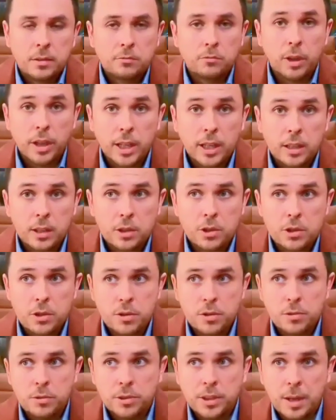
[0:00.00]
regular
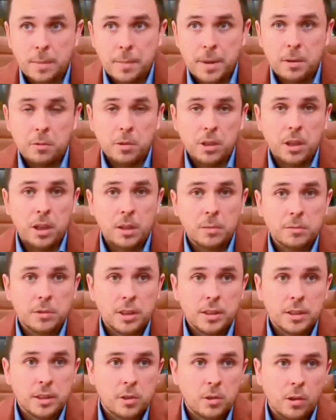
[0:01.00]
shoes that may want to
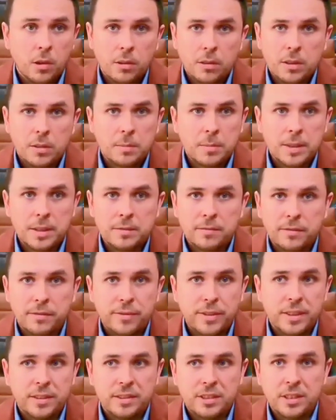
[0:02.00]
upgrade the quality but
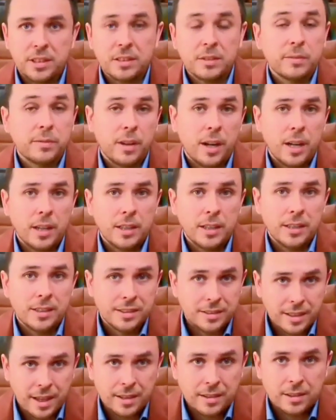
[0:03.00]
fit just fine in a
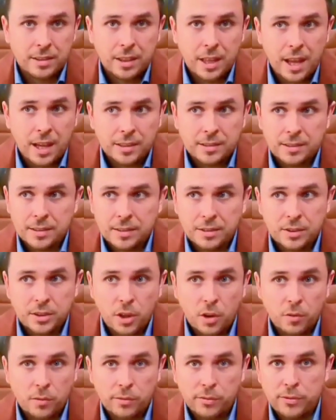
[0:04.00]
standard last and
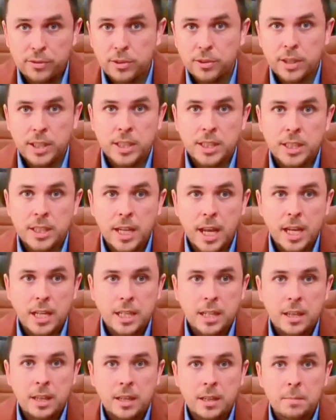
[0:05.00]
don't feel they need
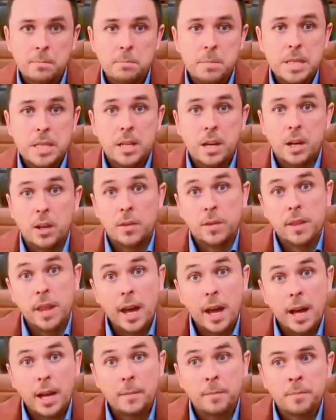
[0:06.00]
anything beyond
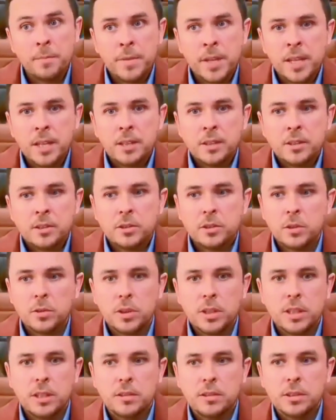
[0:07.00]
that. So
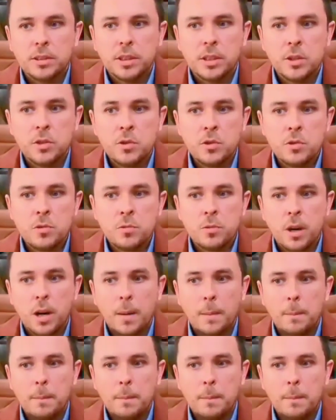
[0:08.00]
here's a new